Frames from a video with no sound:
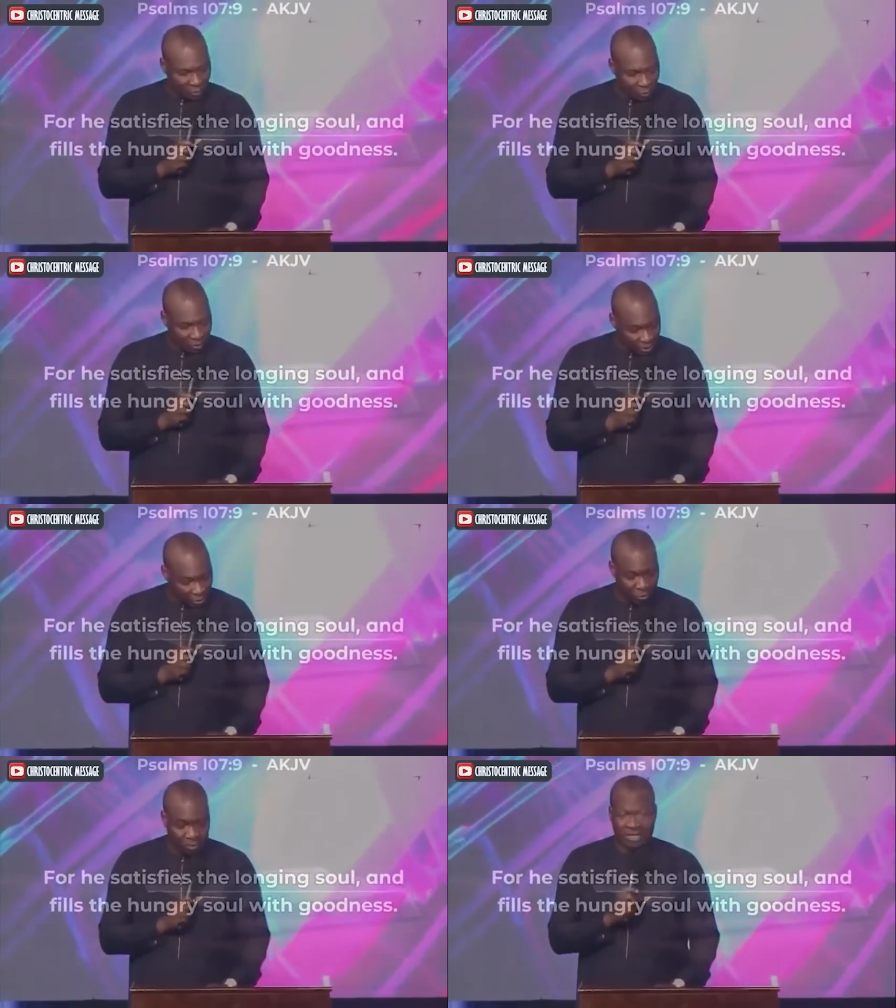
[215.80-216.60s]
with
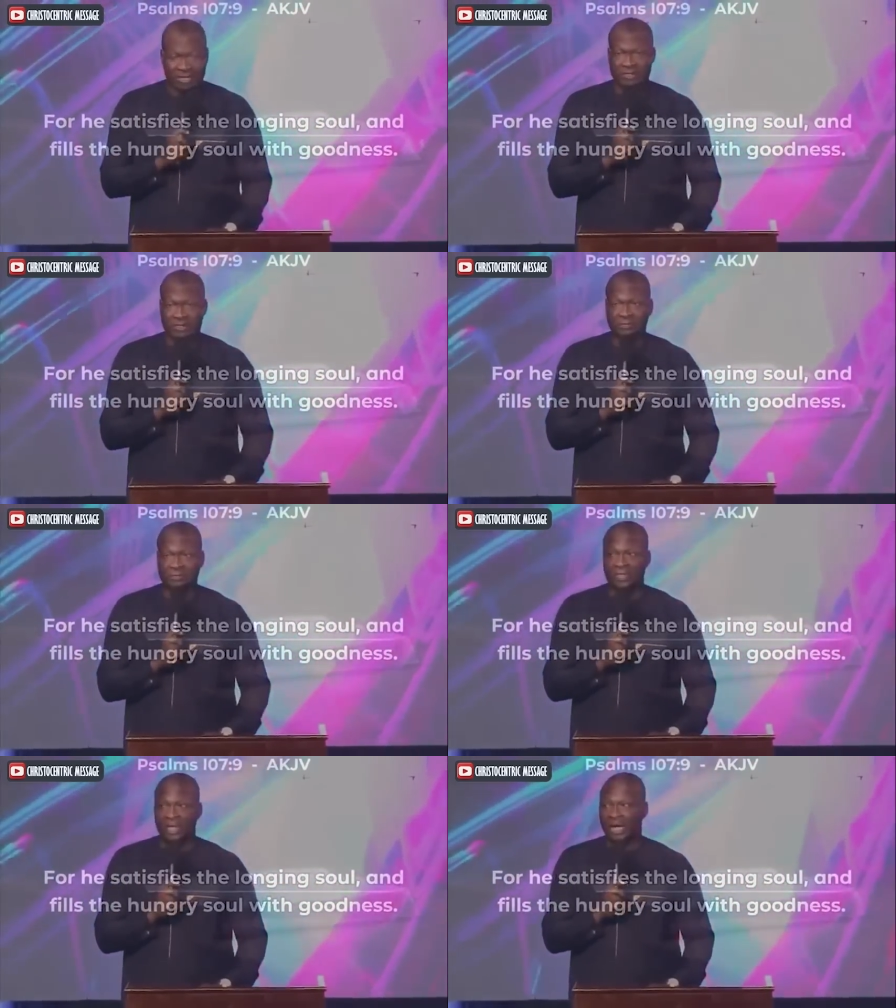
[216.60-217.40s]
goodness.
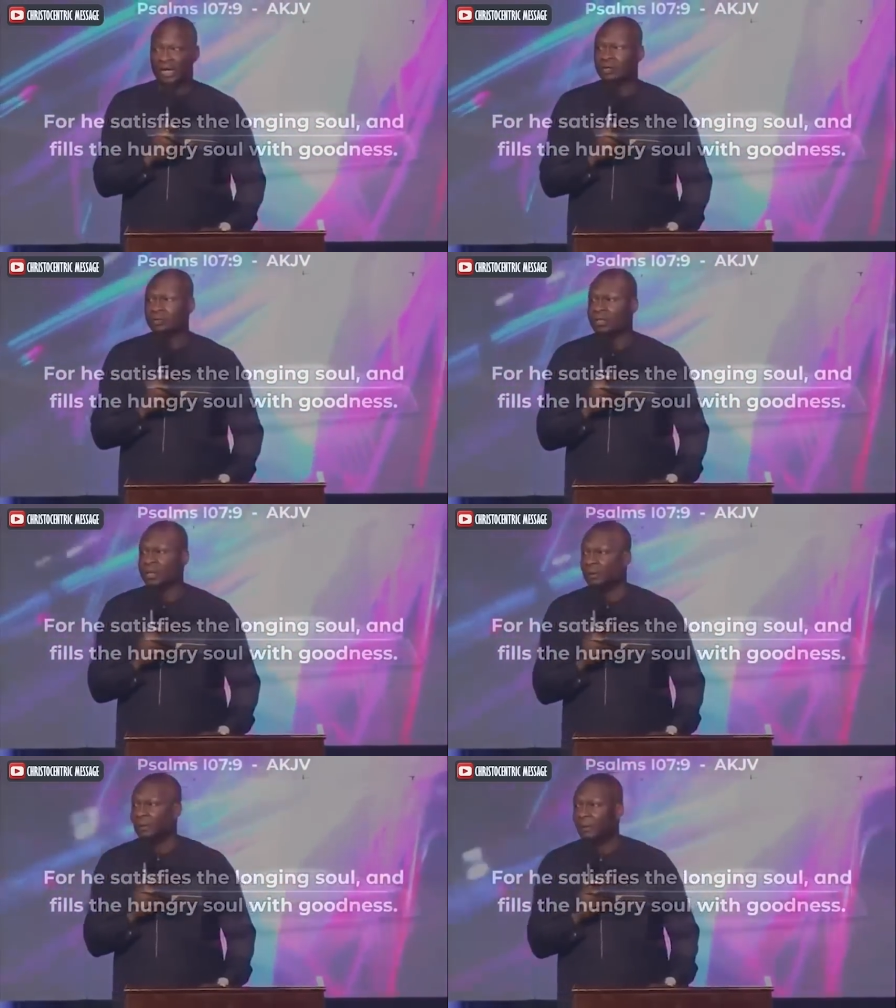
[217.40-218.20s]

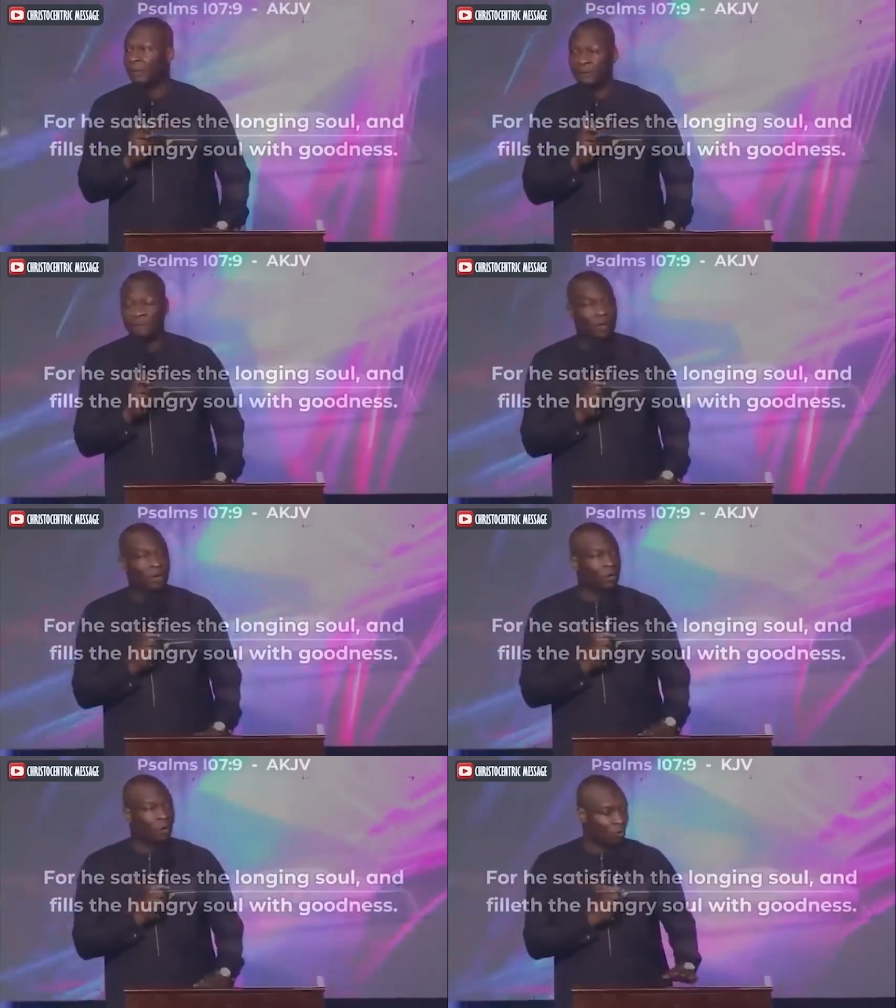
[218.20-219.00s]
Hallelujah.
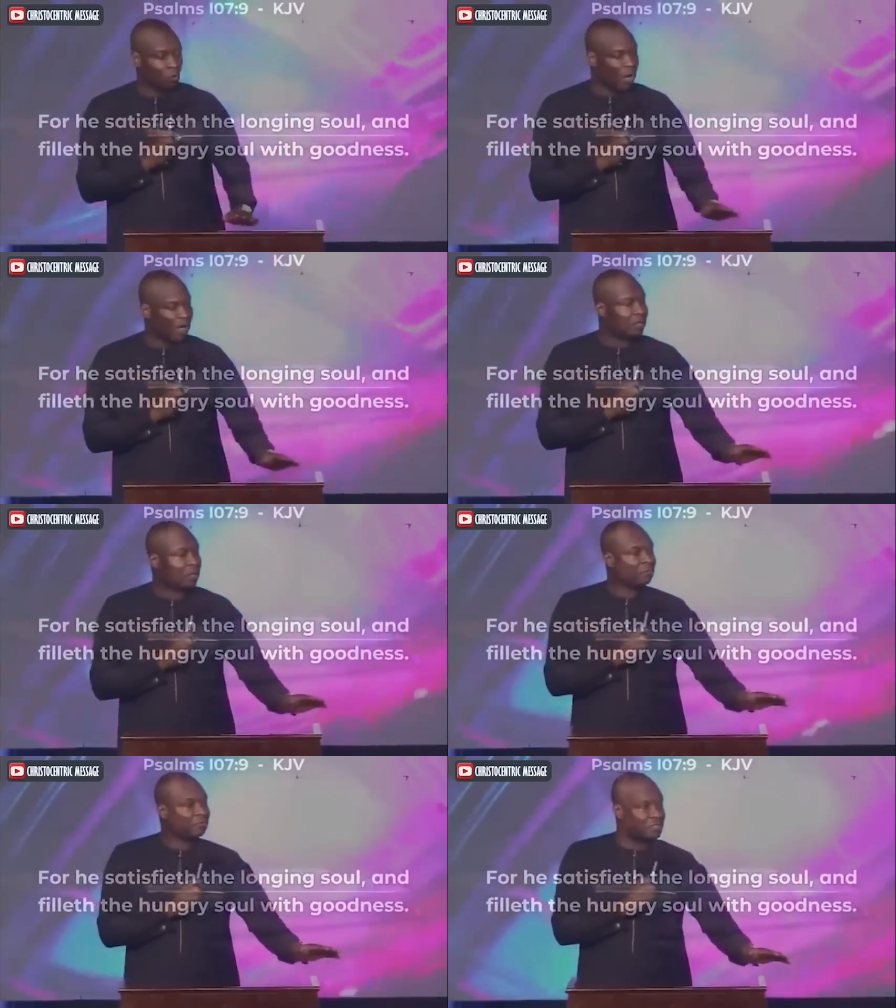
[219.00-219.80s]
One
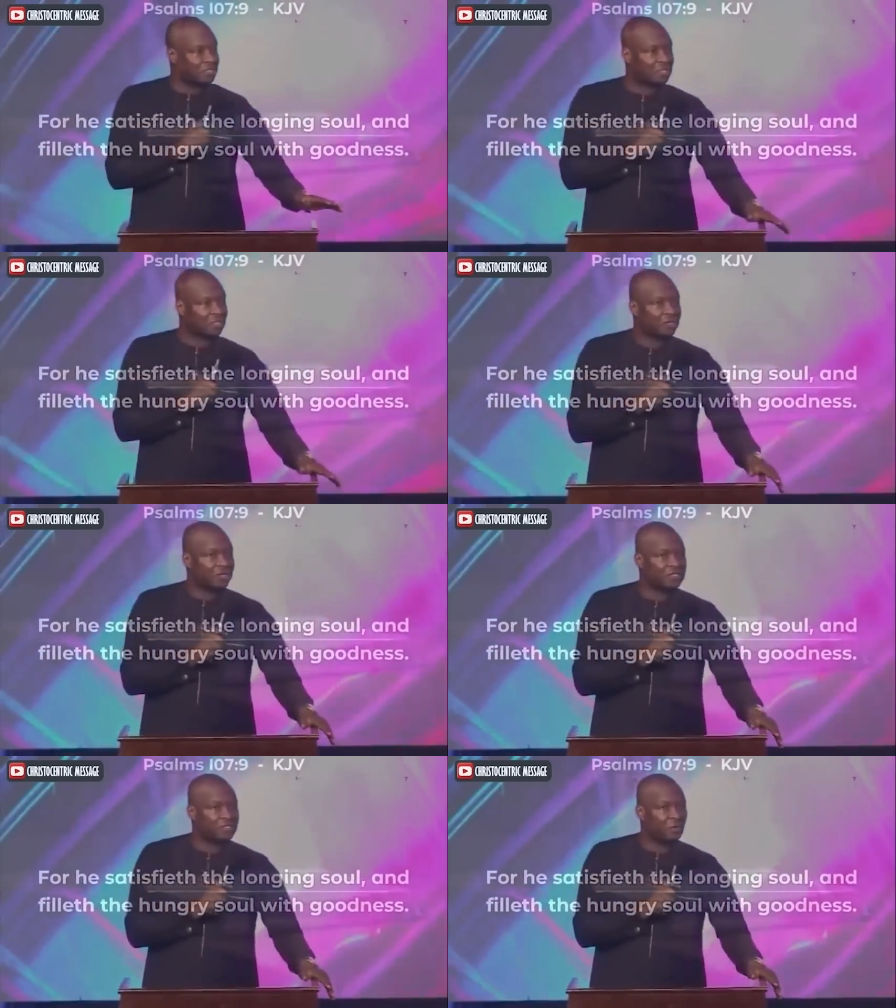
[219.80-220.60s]
of the
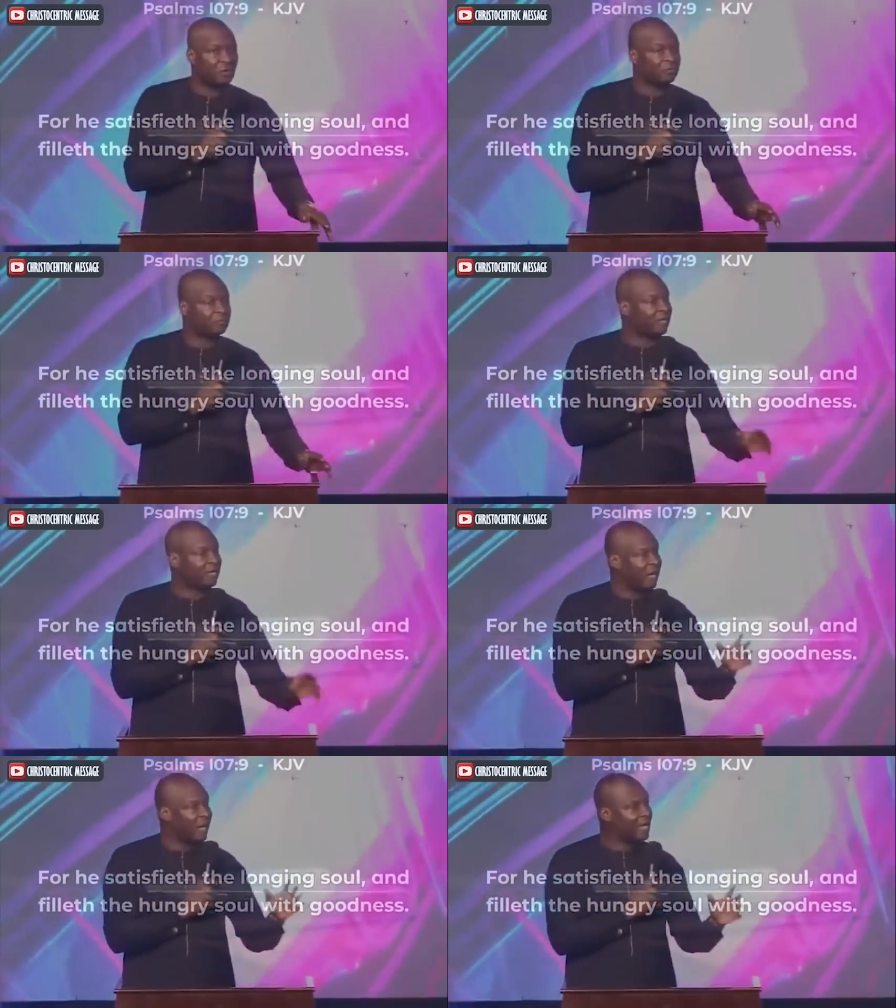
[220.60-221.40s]
secrets of a
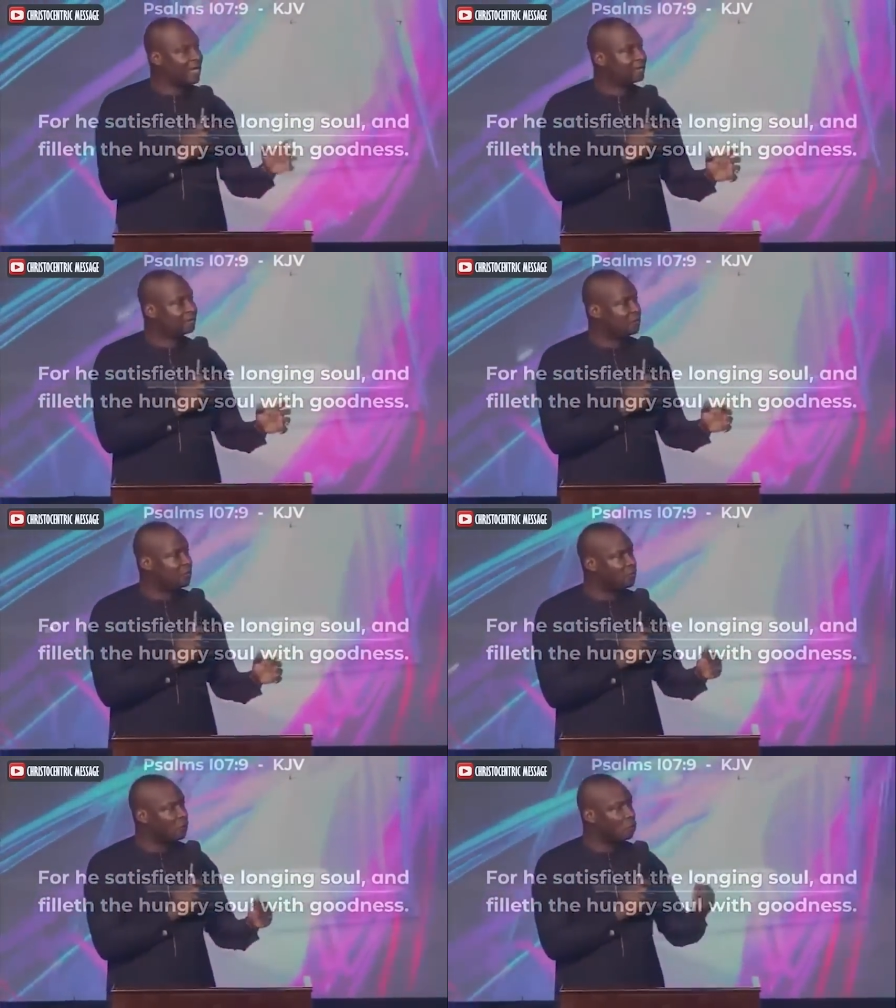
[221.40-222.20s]
life
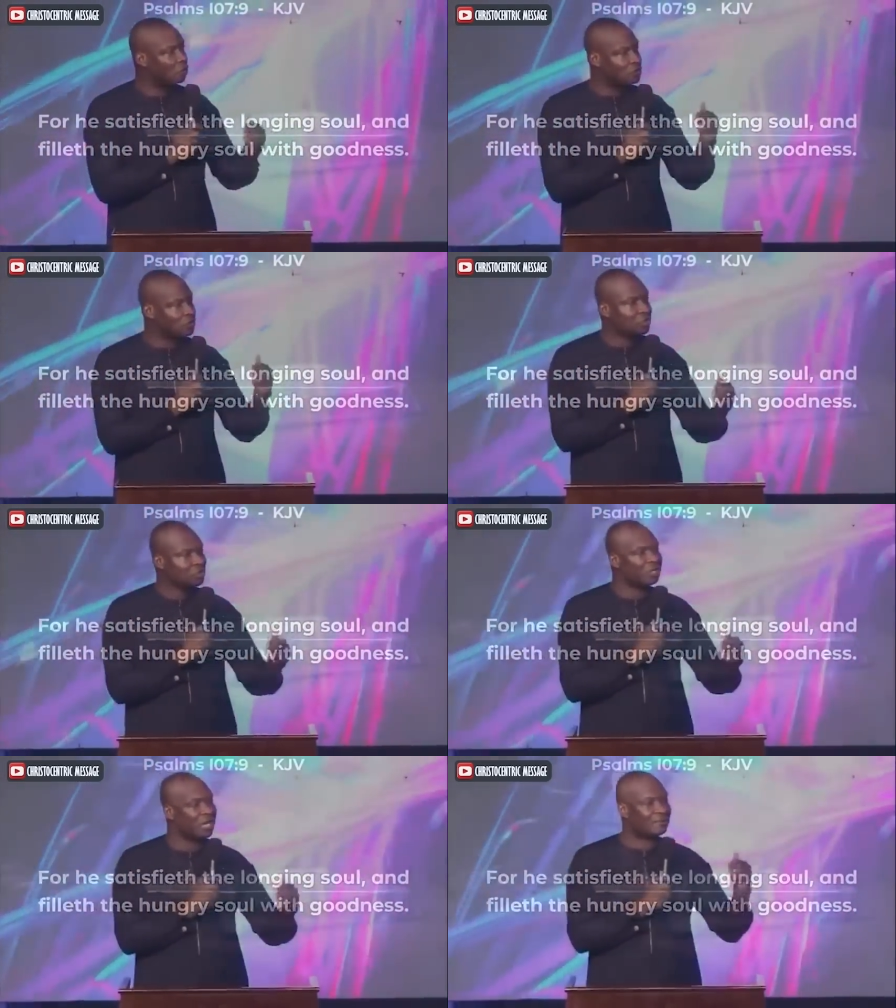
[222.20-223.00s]
of
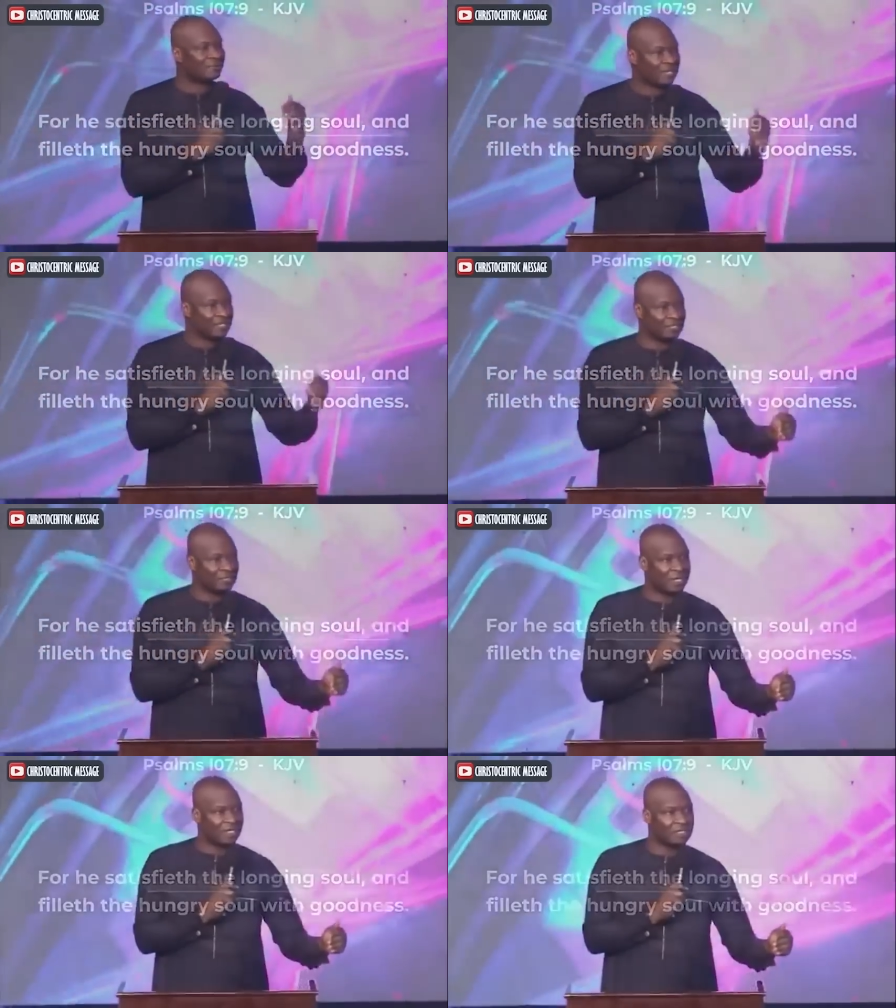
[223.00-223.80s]
continued
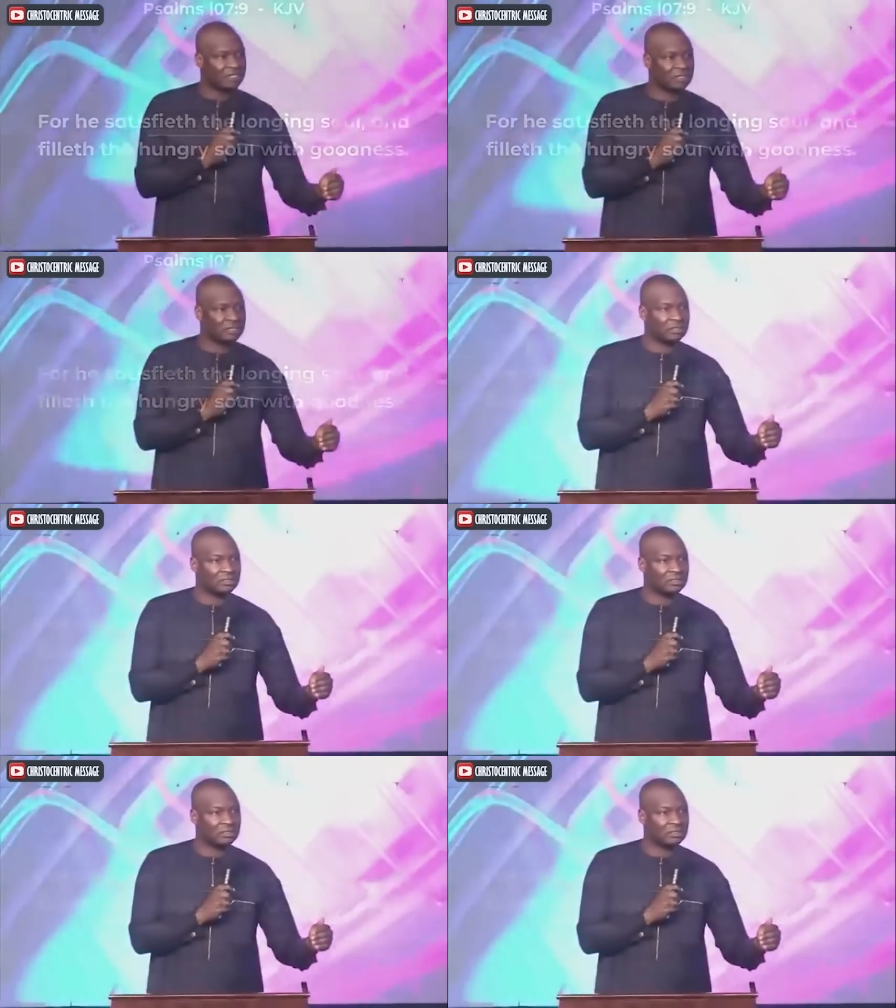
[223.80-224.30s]
advancement,